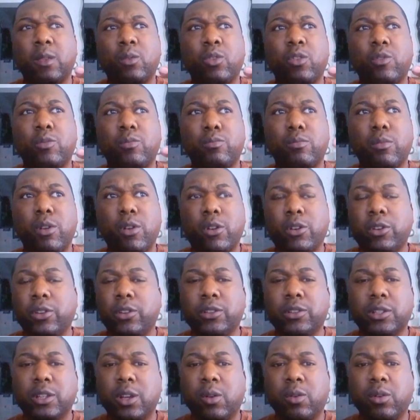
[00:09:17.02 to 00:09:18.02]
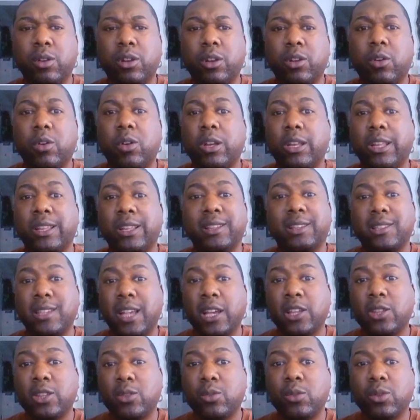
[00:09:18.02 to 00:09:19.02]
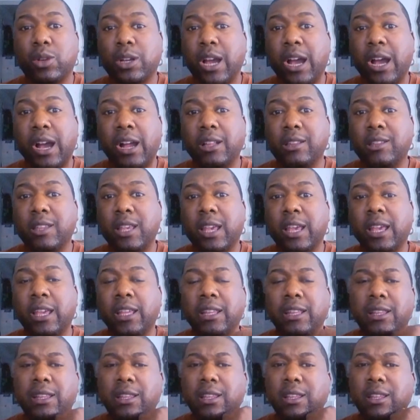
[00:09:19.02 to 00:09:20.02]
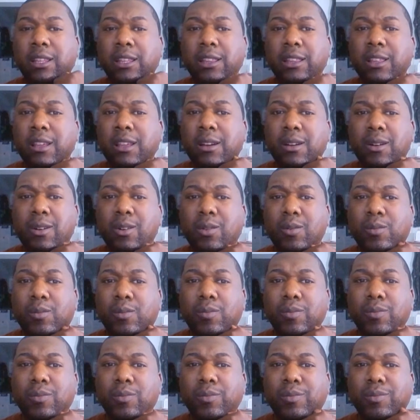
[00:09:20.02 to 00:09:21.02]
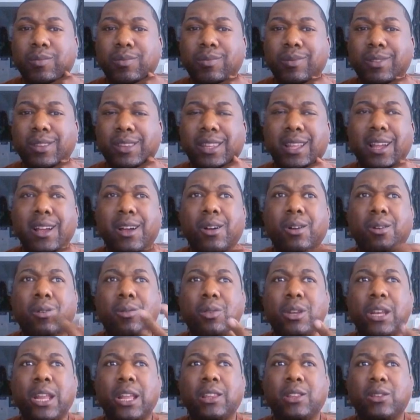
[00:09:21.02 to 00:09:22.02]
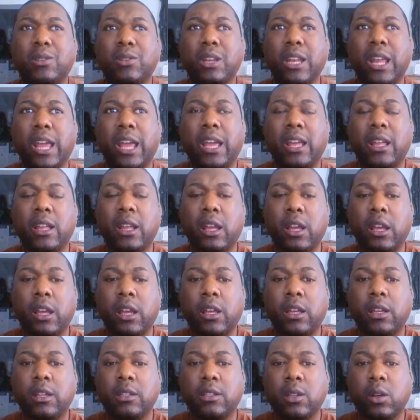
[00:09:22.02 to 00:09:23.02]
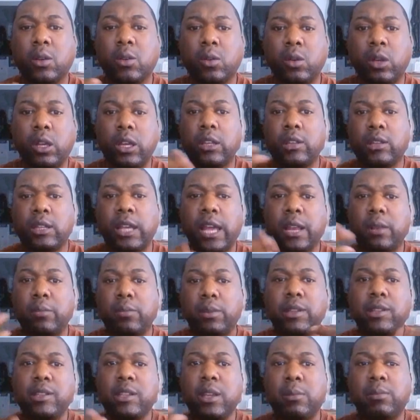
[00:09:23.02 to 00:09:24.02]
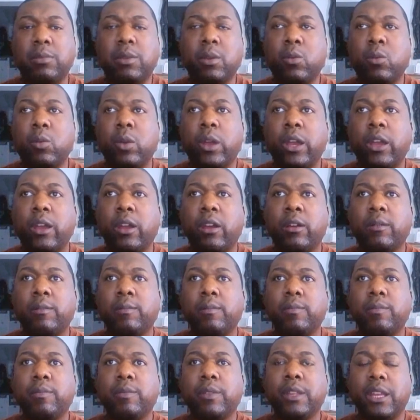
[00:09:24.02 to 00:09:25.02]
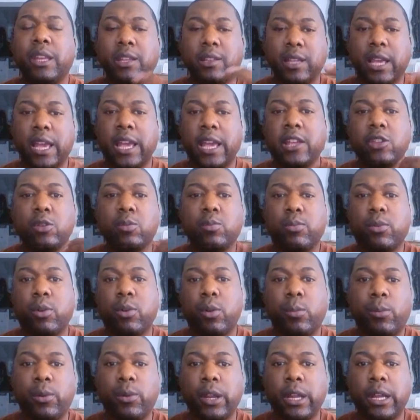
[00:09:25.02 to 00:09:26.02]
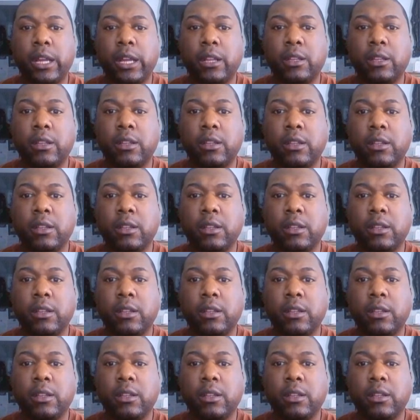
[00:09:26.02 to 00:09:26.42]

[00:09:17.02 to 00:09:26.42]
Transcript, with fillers: with murders going on and sexual content. No, we're not doing that. So it's got to be something where it's age appropriate